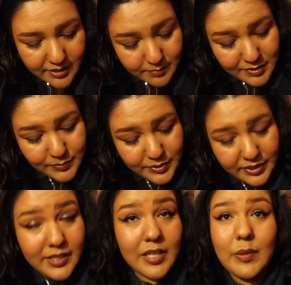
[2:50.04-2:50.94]
them as
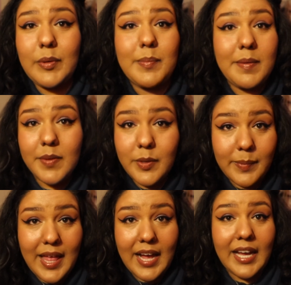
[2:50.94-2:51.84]
burgundy, but maybe they're
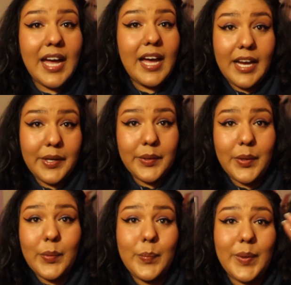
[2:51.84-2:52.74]
black. I don't
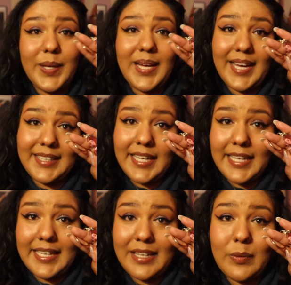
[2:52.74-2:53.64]
know, but I
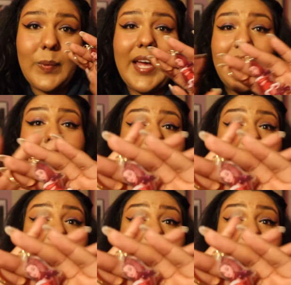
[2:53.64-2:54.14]
like it either way.